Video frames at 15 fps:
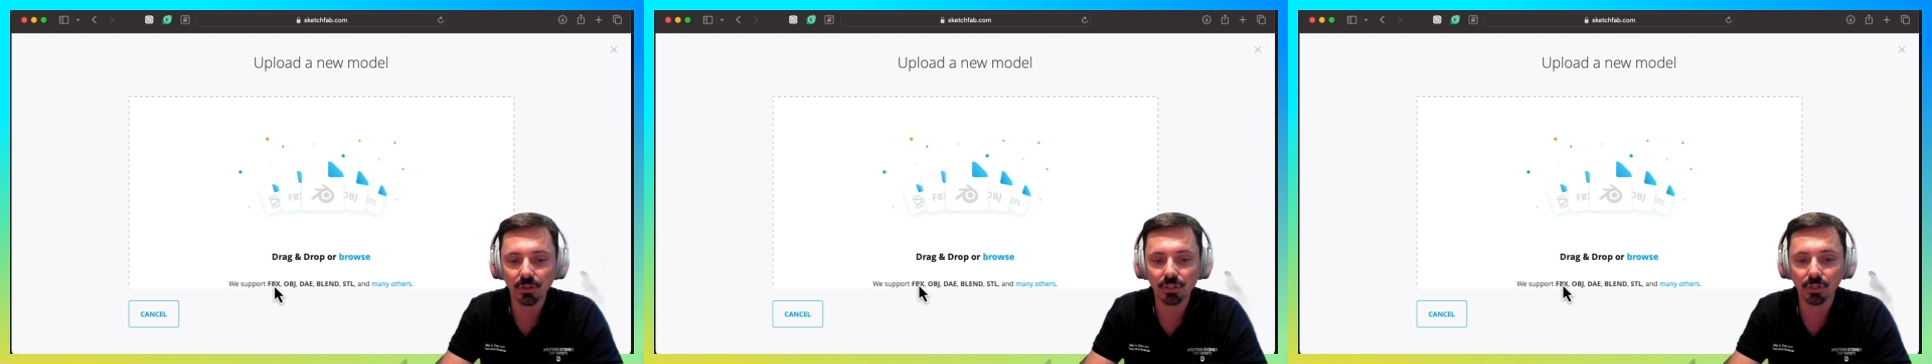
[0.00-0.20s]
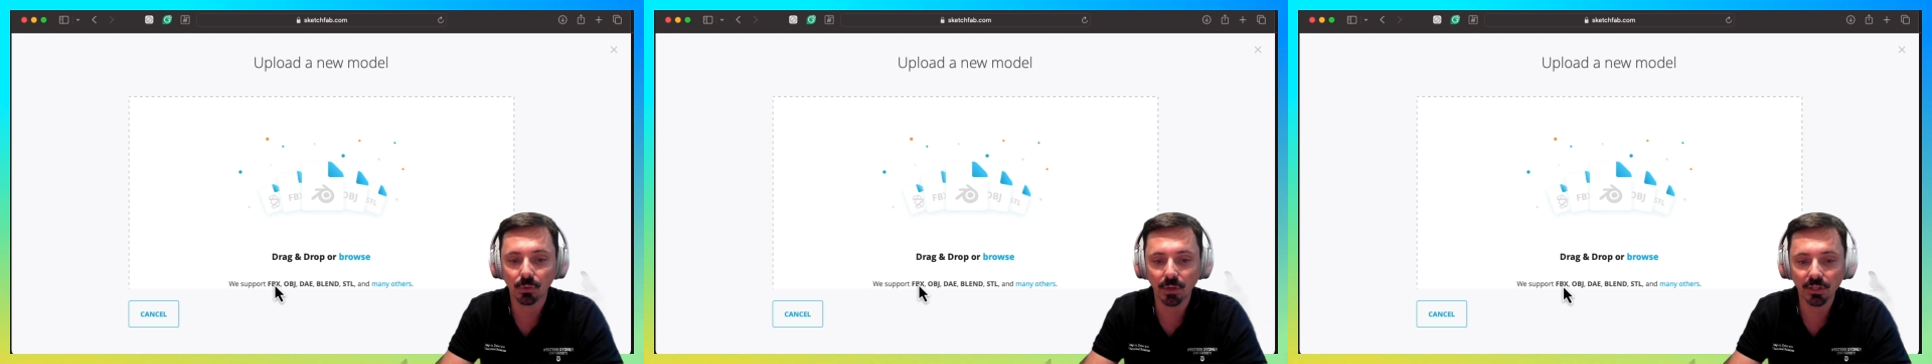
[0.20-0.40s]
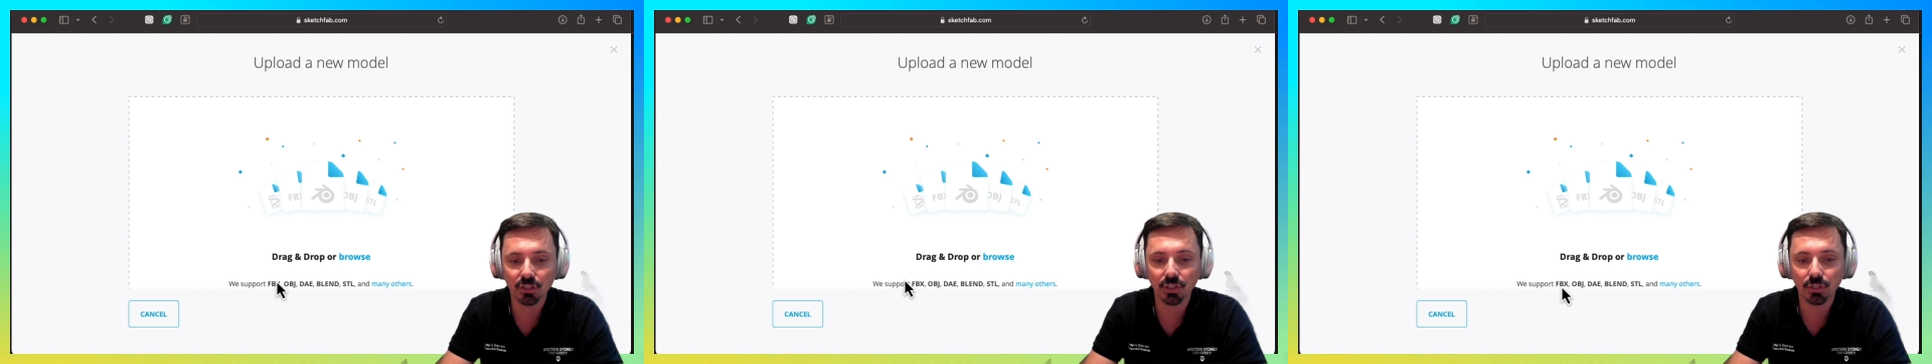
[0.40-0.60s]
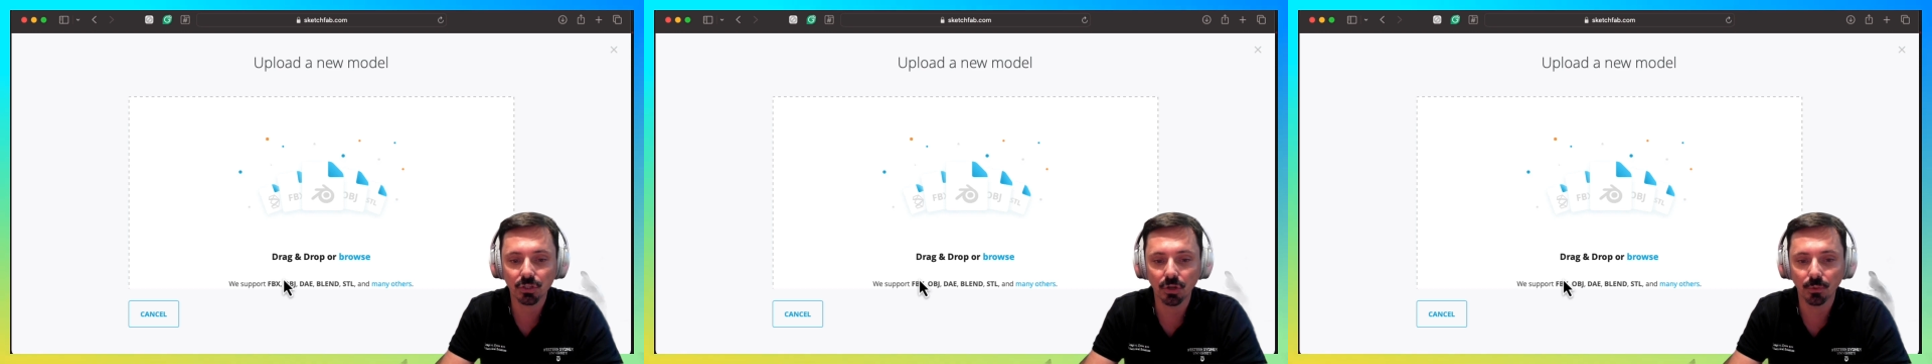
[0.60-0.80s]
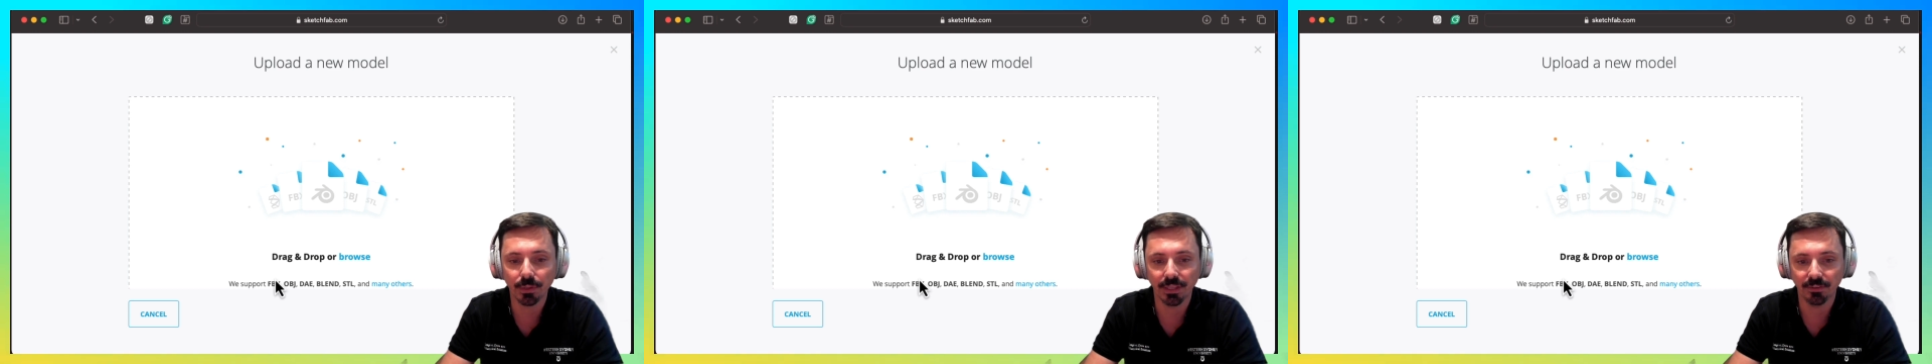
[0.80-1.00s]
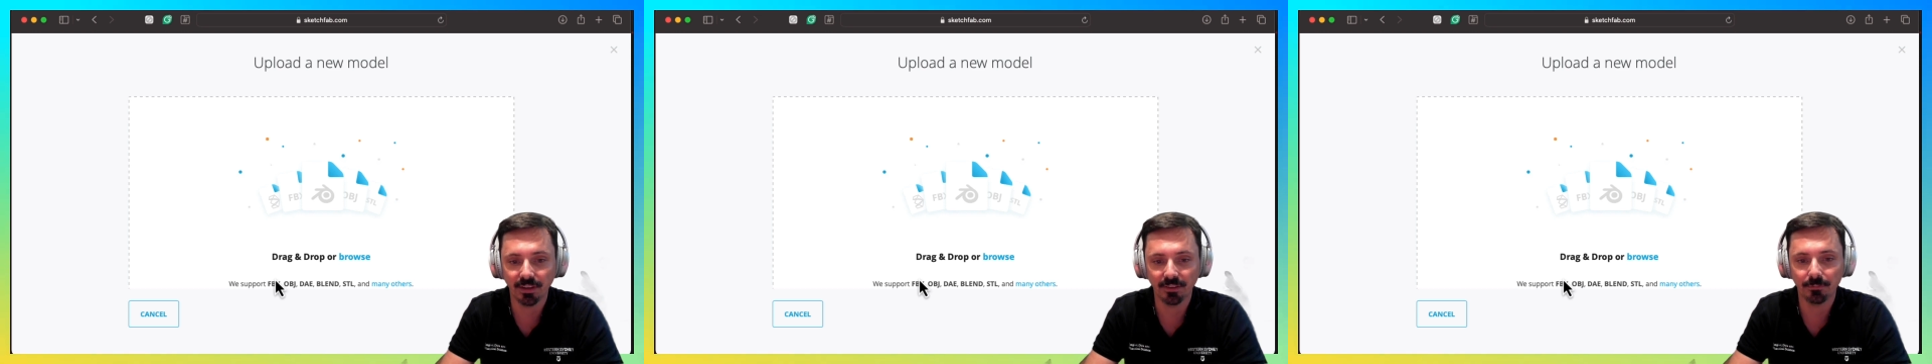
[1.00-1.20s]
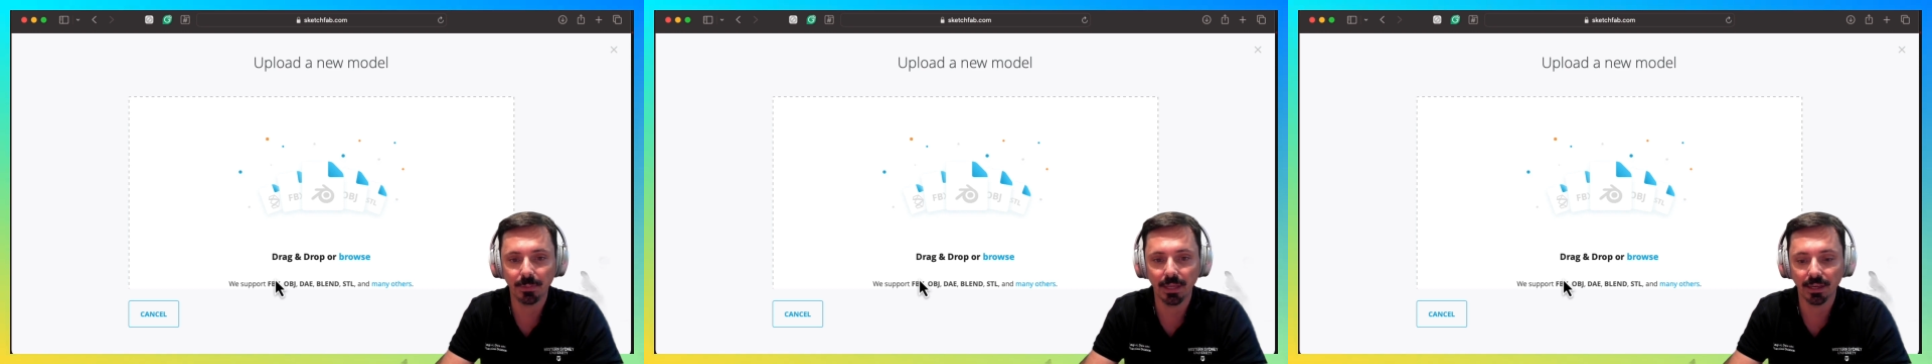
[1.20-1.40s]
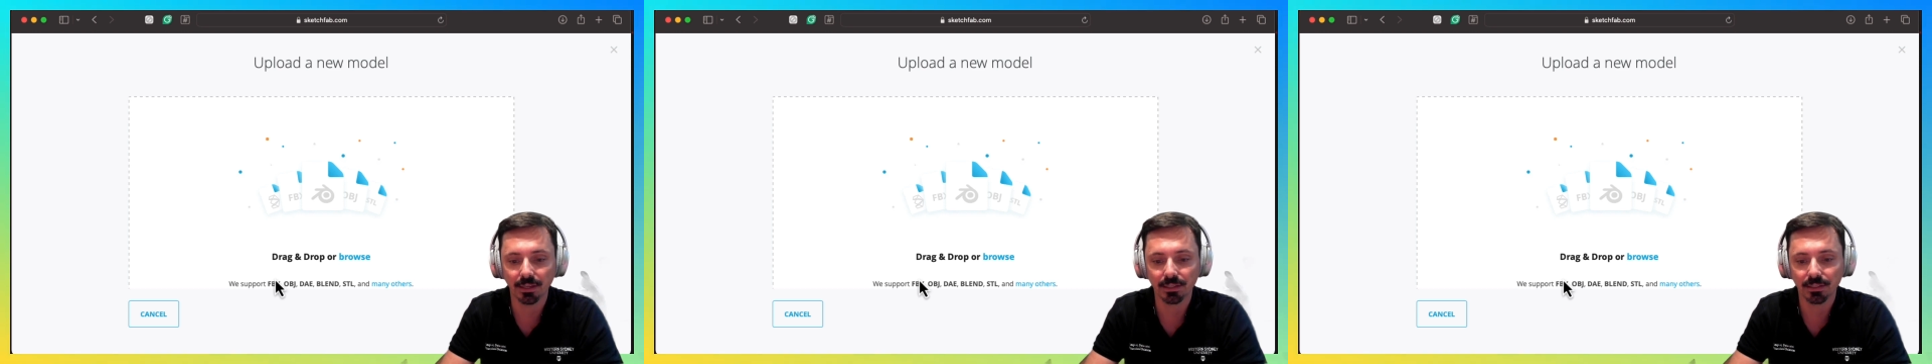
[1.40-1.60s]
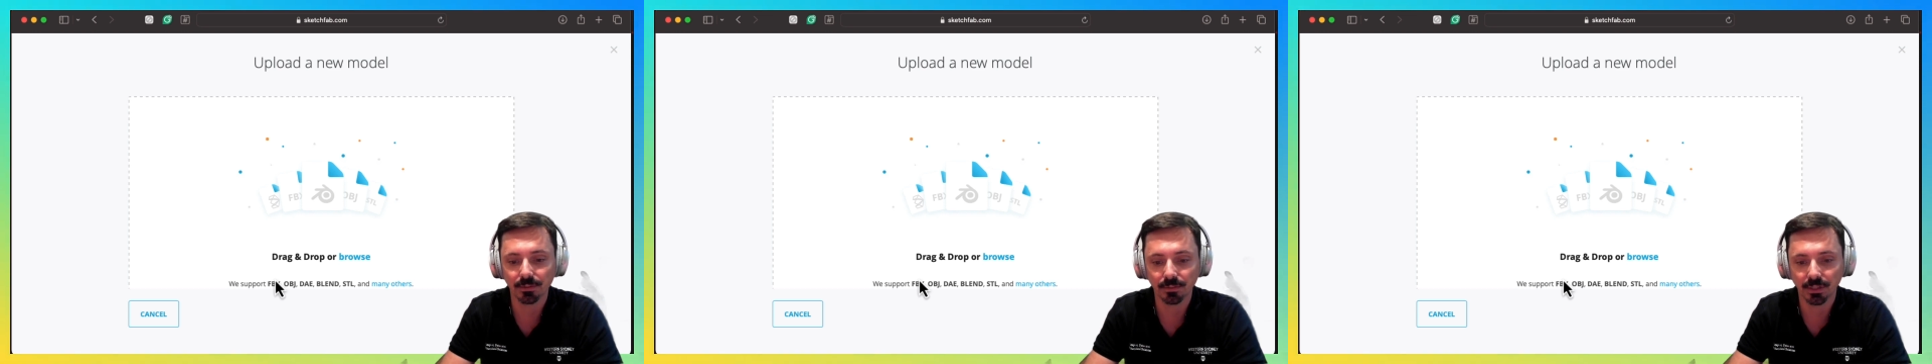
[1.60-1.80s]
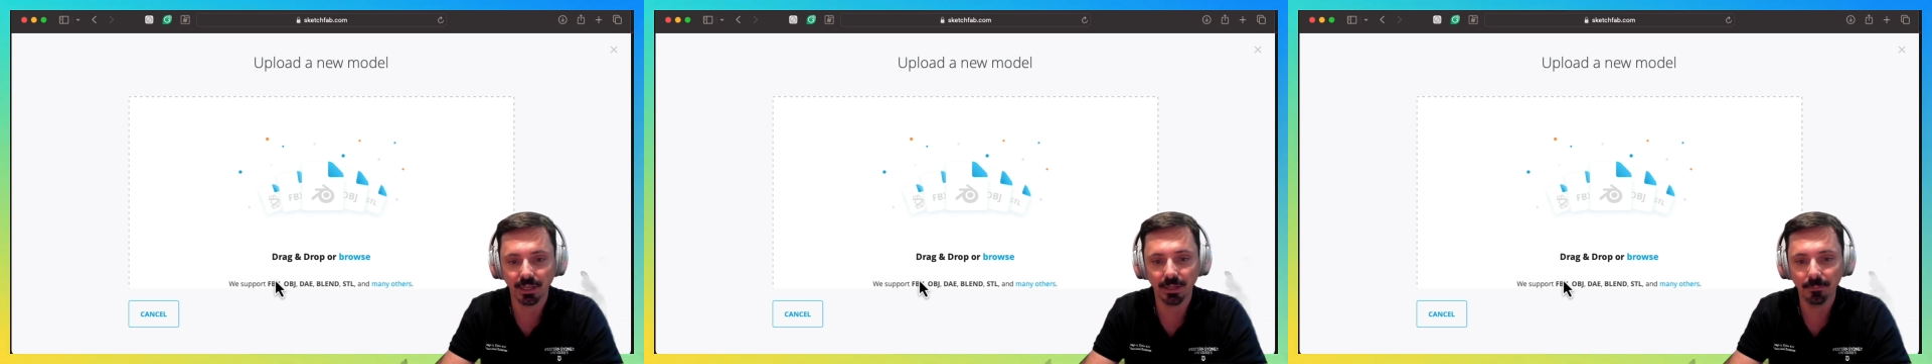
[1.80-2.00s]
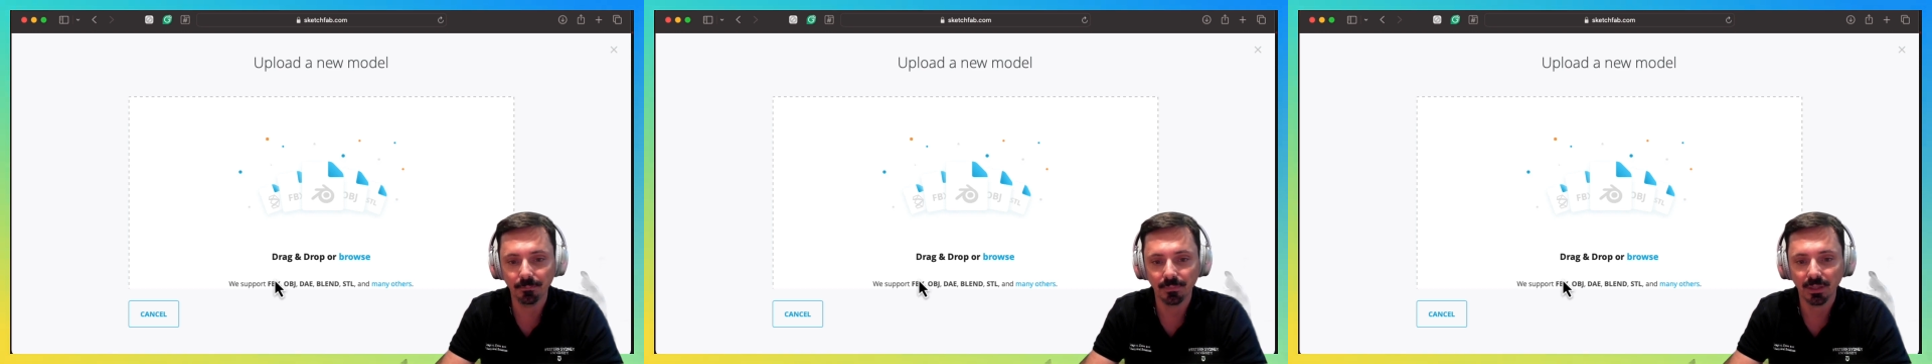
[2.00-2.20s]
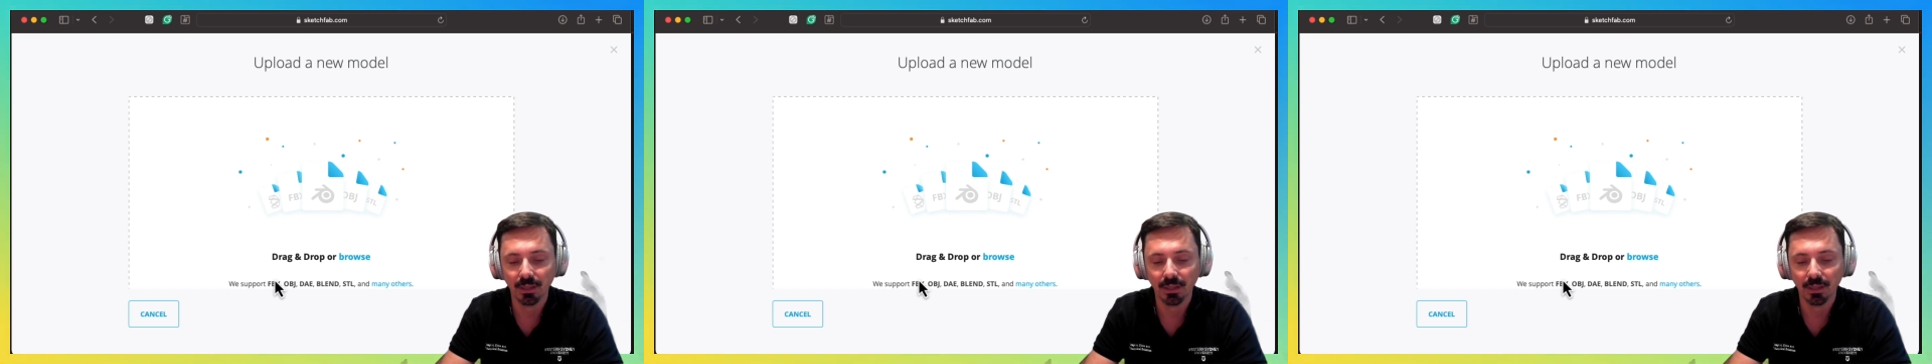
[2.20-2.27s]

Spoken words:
So let's just go with FBX, okay?